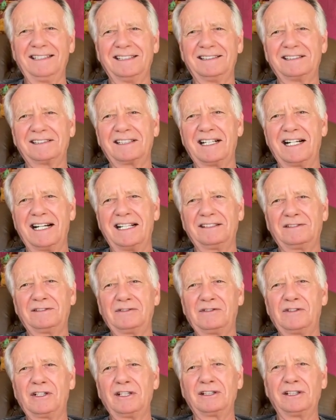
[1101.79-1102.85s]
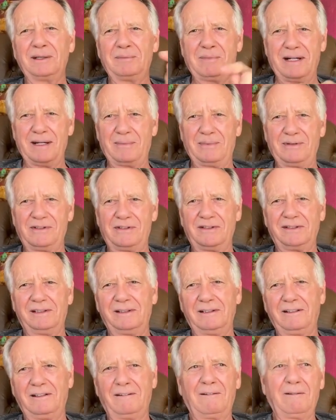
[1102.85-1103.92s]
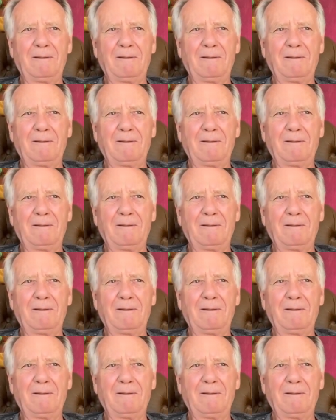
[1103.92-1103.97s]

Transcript: it's got chili peppers in it.